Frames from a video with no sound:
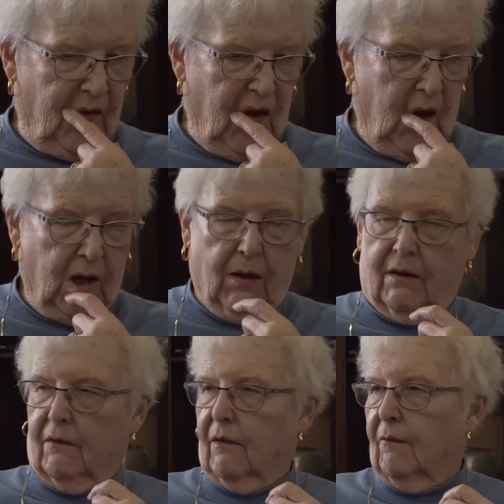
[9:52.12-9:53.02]
I
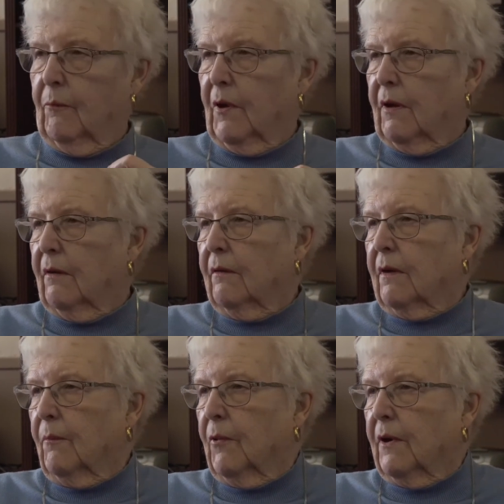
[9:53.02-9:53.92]
can't really, but a
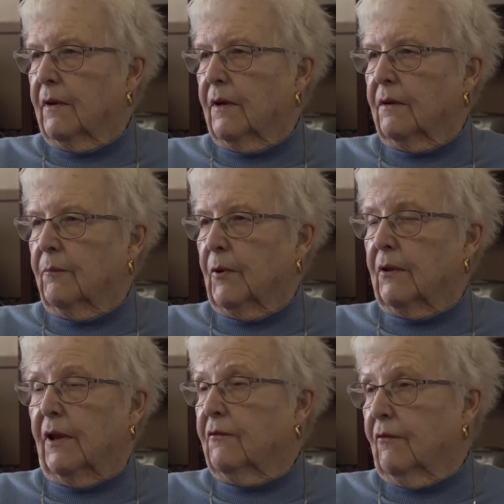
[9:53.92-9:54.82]
couple of years, but
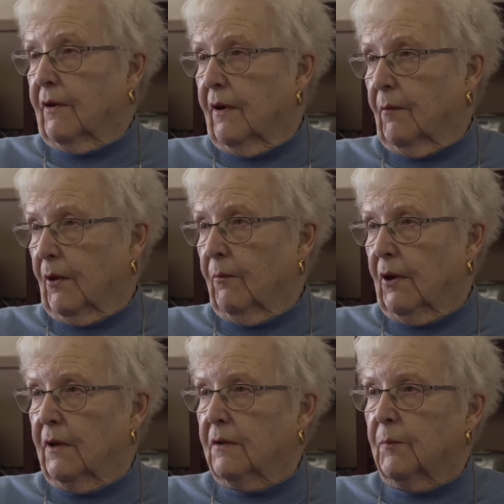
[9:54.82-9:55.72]
that's where I met
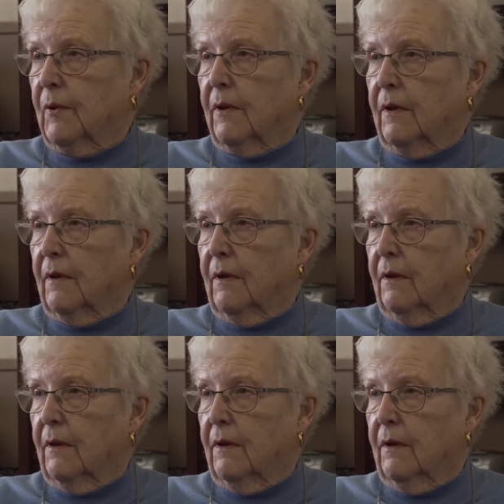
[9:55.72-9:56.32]
my husband then.